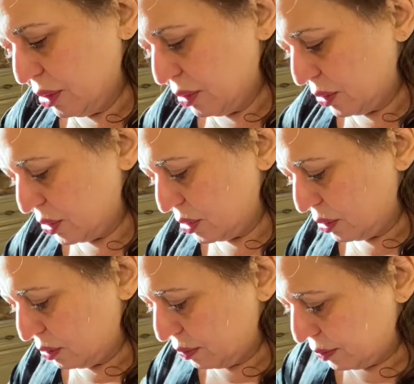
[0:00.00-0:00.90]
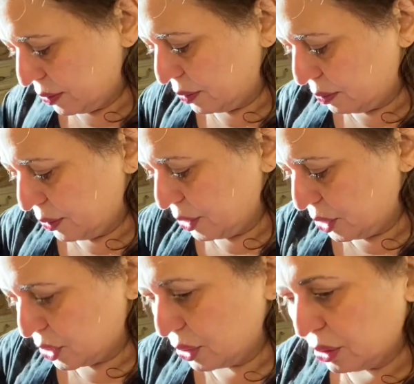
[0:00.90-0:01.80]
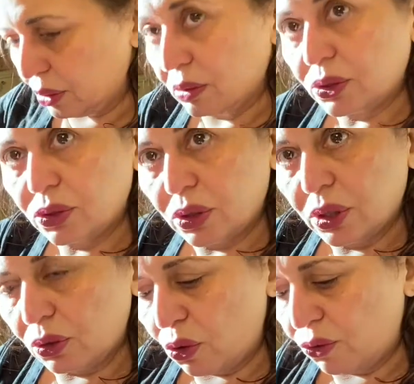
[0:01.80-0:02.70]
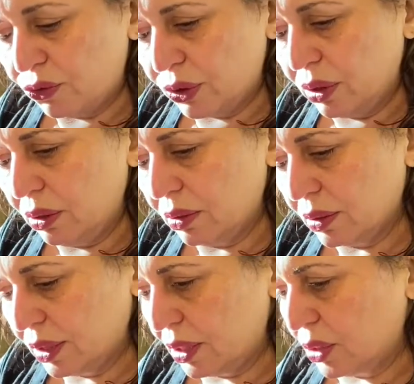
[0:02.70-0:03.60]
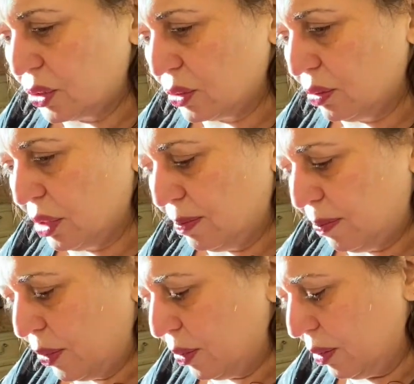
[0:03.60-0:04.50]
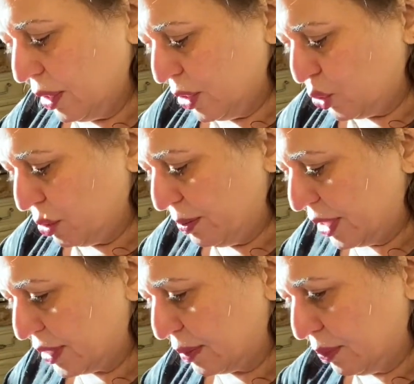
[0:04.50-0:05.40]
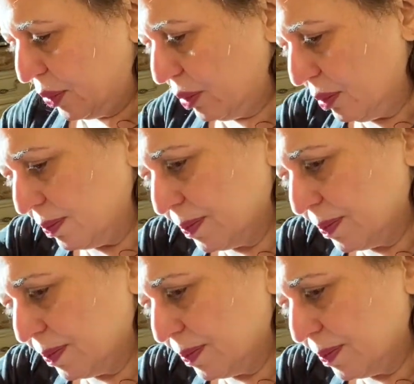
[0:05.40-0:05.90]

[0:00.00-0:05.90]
So we're just gonna turn it over into a bowl, into a mixing bowl.